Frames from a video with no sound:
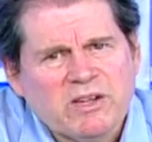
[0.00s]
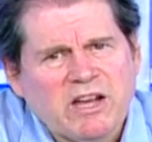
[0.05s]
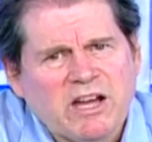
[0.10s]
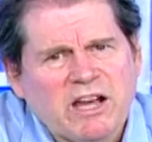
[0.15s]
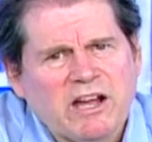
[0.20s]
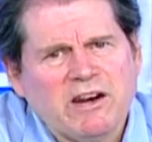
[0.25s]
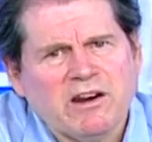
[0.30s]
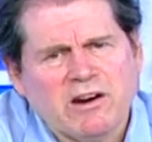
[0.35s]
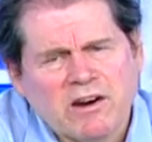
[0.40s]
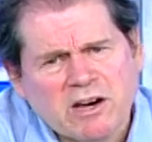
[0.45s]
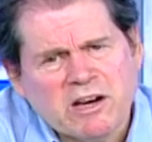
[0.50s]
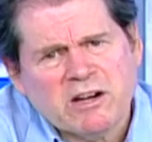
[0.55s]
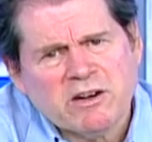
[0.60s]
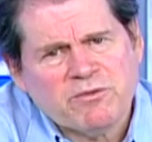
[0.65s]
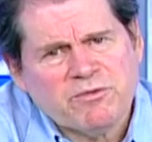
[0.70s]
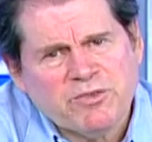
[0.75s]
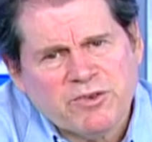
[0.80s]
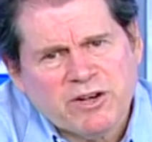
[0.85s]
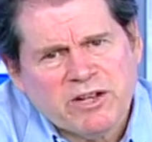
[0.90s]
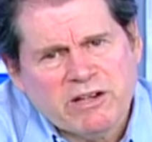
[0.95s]
and not
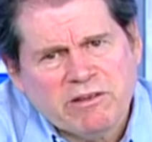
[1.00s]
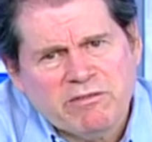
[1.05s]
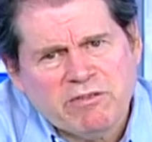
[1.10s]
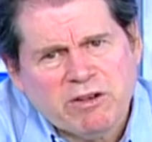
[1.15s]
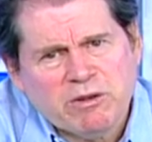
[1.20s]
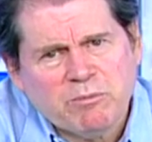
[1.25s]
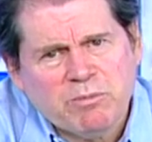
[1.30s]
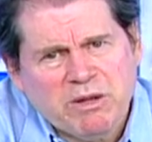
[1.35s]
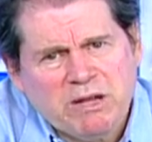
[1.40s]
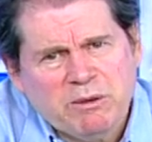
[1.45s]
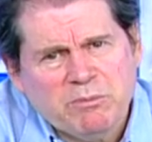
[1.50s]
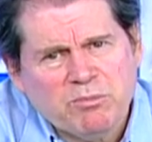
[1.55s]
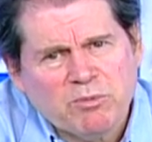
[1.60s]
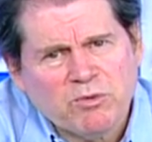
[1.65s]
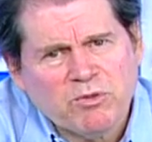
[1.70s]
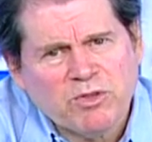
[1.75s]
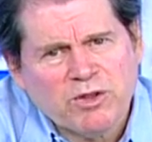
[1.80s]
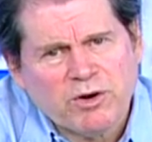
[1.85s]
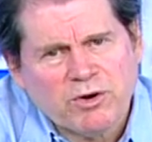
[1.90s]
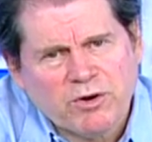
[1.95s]
forgiving people
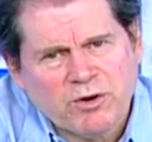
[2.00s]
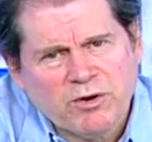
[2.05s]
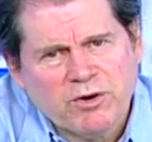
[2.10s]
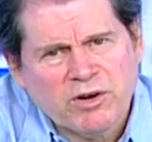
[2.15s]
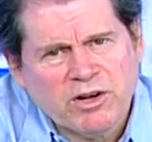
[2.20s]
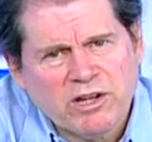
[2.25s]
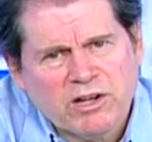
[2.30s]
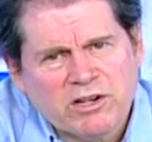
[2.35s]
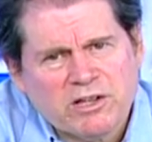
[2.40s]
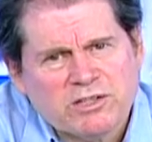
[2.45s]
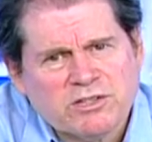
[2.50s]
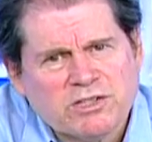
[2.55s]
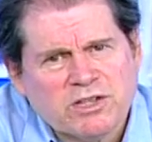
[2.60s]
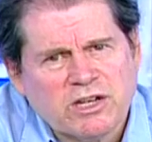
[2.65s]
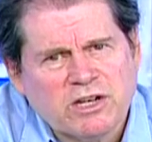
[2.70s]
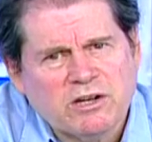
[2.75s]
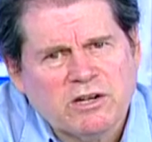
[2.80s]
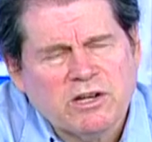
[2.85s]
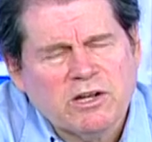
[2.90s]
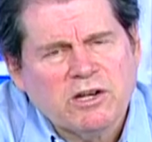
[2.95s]
that are hurting us
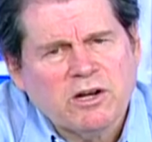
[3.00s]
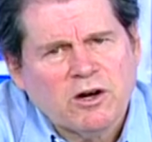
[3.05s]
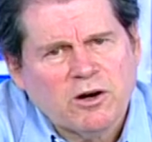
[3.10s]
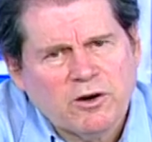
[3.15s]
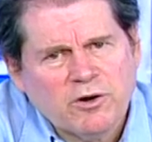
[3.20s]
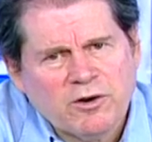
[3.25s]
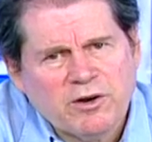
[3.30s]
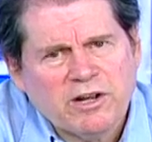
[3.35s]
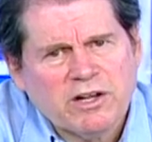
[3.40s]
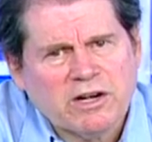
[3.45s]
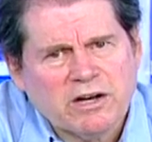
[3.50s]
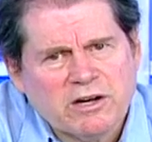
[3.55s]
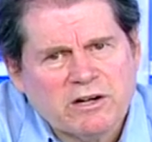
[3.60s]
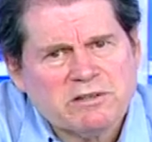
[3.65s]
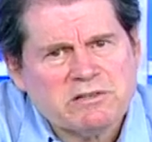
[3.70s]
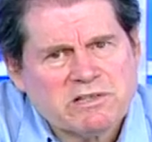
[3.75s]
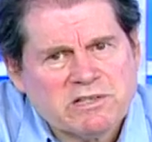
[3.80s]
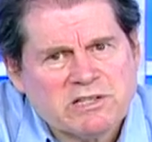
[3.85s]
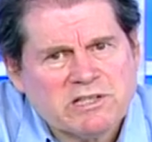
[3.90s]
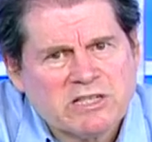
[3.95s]
and hurting our
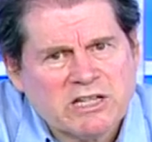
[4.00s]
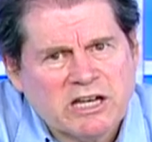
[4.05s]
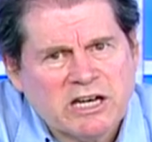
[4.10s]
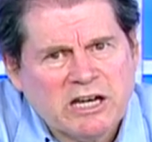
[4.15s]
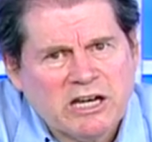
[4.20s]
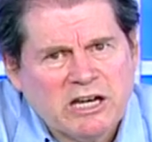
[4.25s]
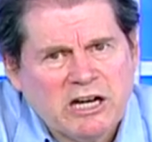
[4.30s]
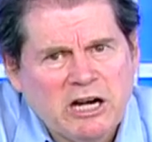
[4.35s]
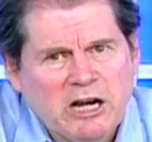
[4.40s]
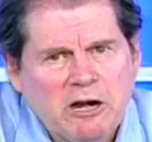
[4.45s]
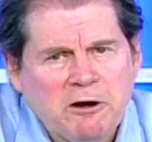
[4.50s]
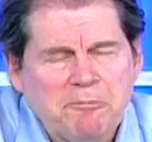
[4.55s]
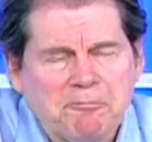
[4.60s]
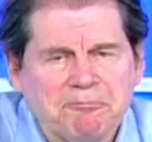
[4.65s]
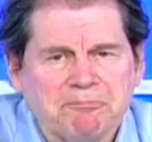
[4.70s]
society.